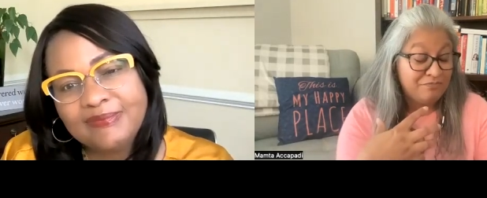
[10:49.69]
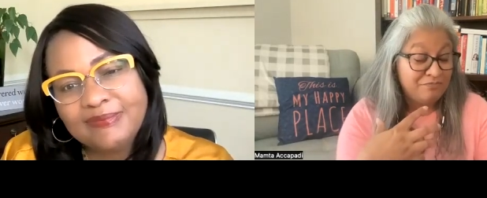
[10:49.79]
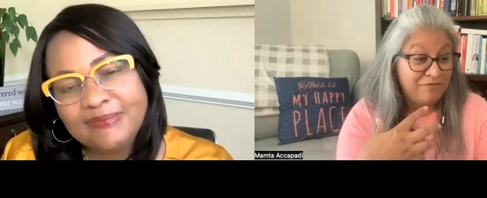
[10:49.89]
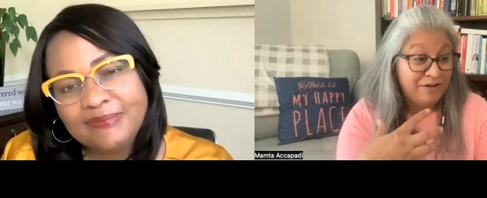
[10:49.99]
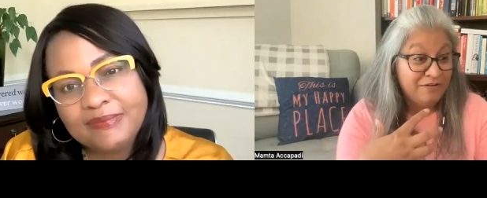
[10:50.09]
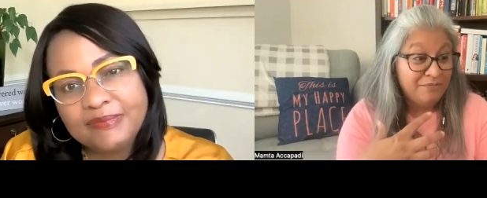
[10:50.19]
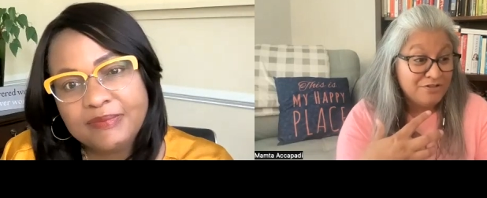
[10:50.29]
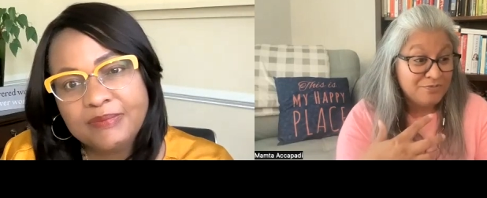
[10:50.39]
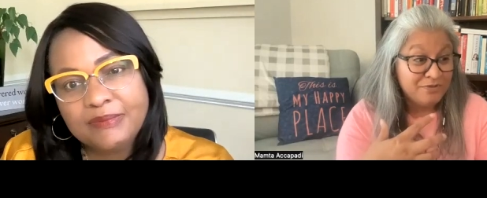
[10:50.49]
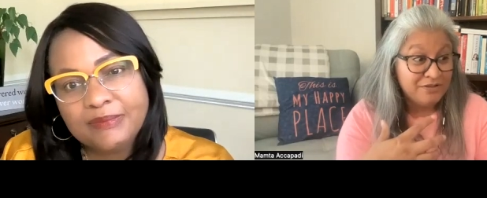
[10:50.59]
Speaker 1: very
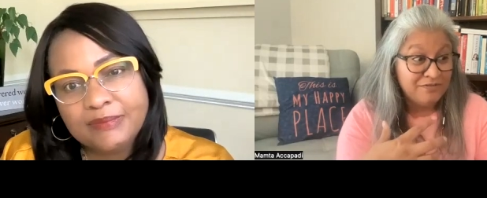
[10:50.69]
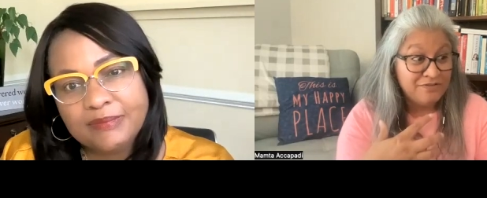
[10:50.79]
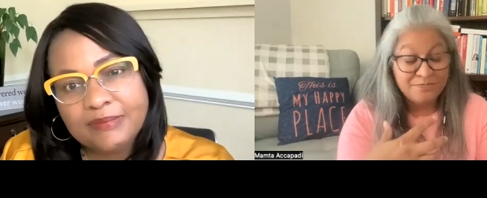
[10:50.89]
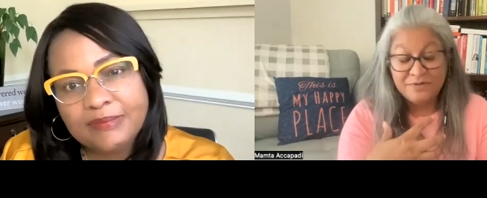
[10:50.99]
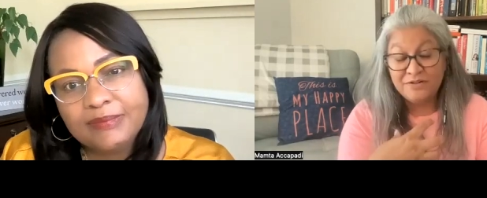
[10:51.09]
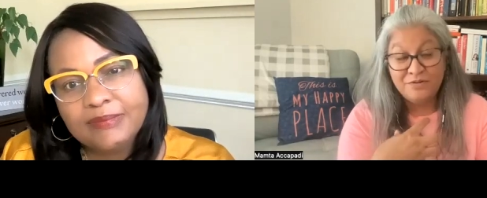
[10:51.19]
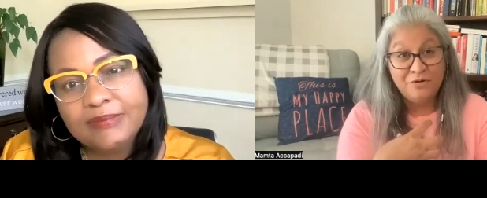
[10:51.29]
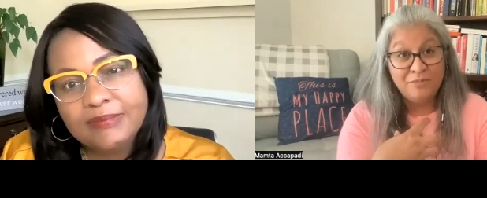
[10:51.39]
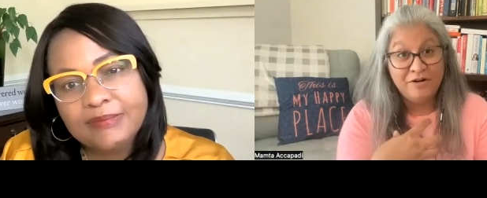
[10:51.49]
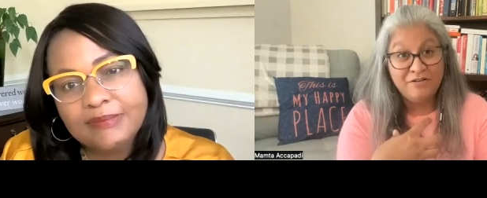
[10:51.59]
much believe has been a
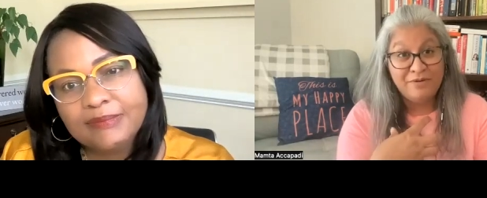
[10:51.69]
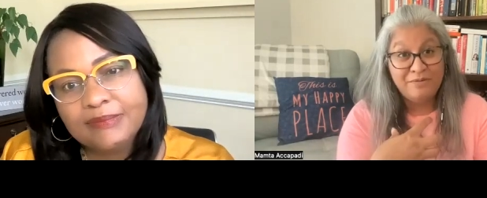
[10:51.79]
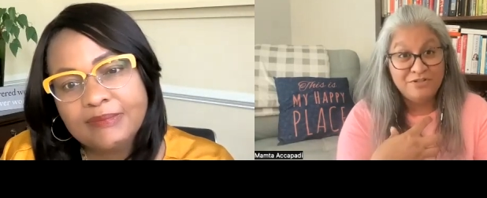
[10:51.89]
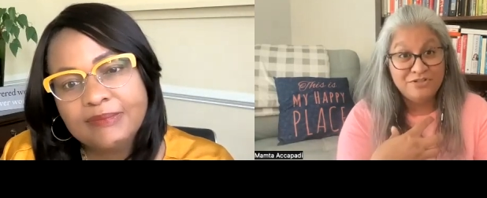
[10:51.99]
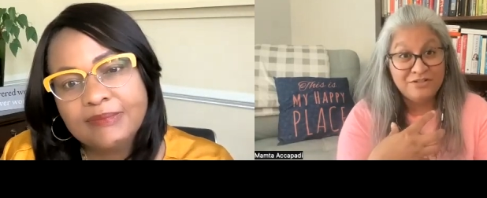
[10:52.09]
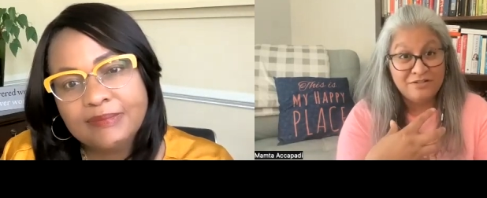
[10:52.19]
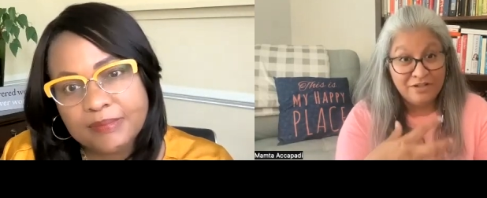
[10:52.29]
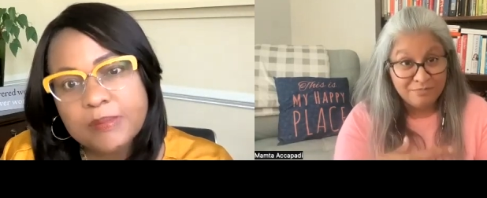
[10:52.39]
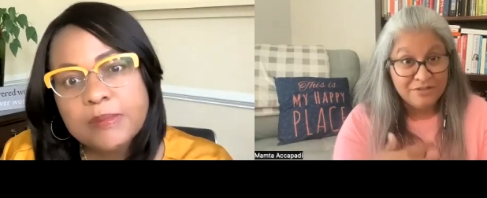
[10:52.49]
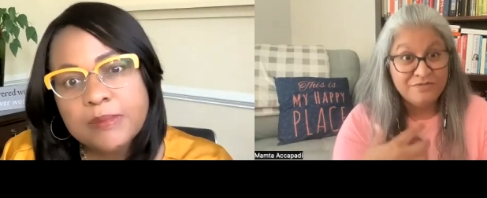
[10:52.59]
core part of my mission,
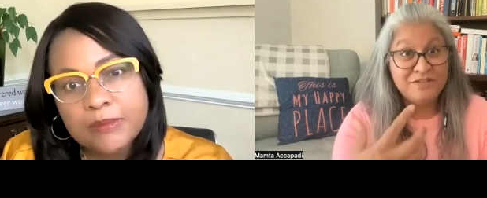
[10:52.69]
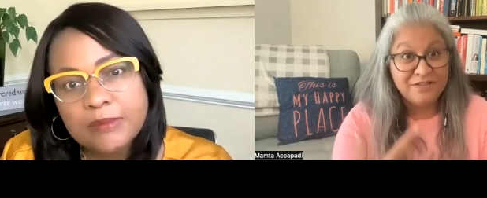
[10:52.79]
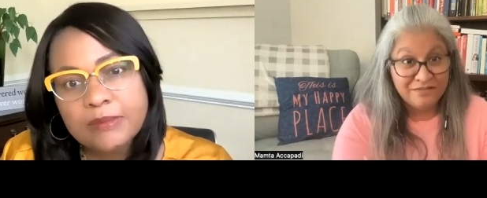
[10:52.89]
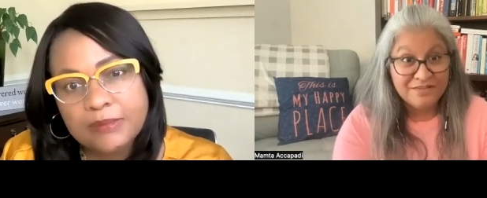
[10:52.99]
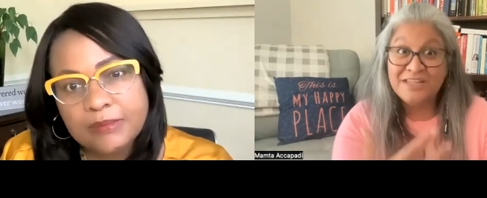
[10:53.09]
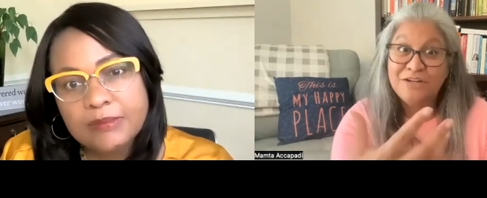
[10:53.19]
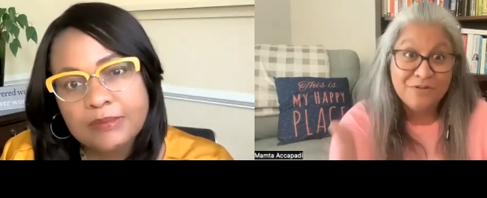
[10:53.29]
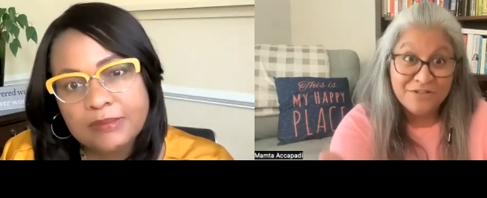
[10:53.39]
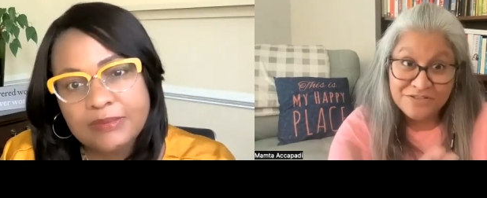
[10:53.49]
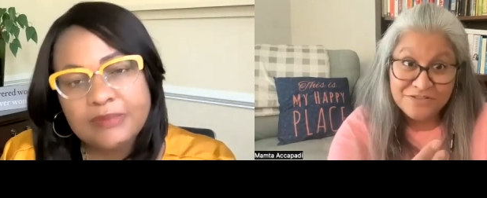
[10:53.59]
uplifting the
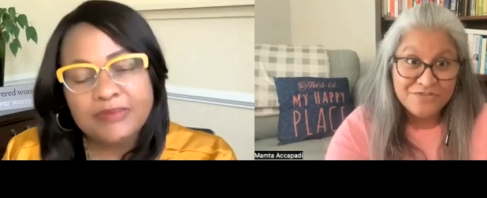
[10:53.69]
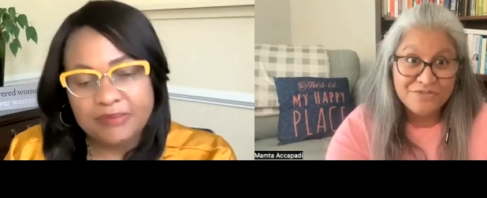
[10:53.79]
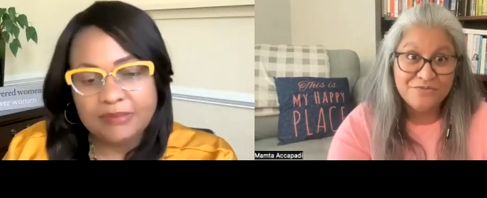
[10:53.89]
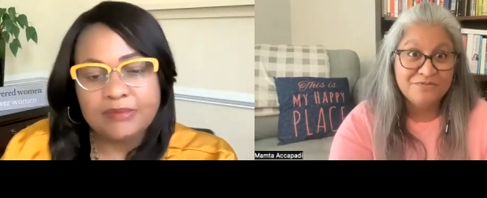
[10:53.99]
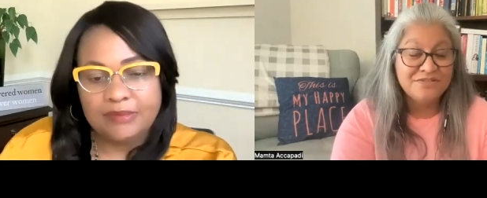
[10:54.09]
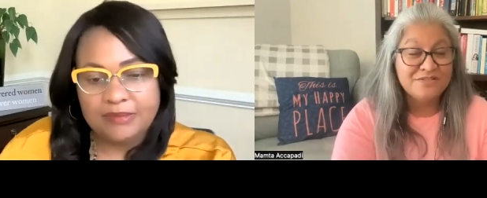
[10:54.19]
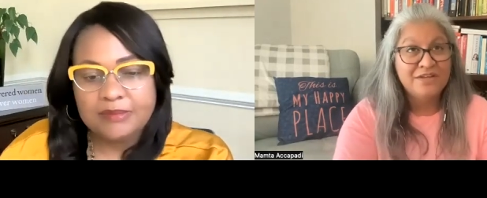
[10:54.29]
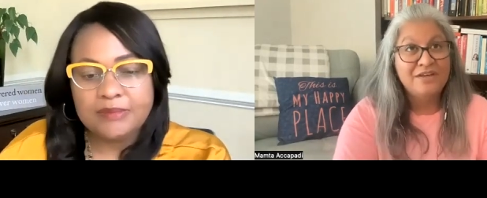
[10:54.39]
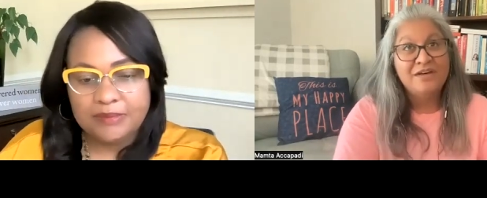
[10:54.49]
sacredness of mm-hmm. students.